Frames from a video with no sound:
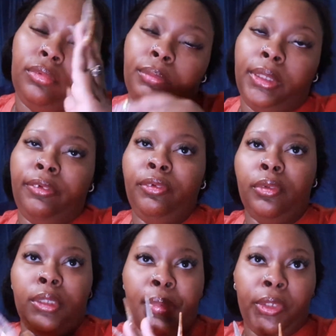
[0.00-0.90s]
But if you
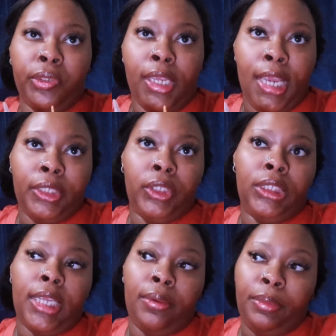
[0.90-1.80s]
want to match your lashes,
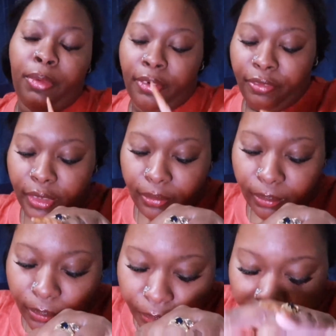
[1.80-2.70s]
that'll be
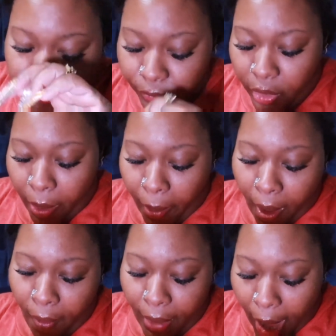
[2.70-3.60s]
perfect.
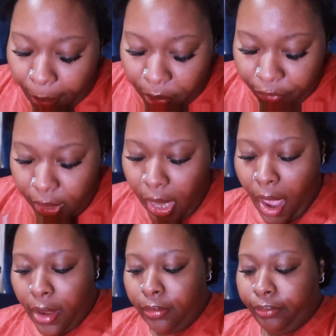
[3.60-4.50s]
Okay, moving
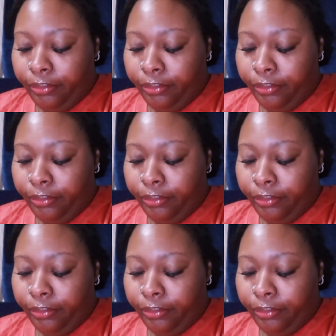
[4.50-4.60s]
on.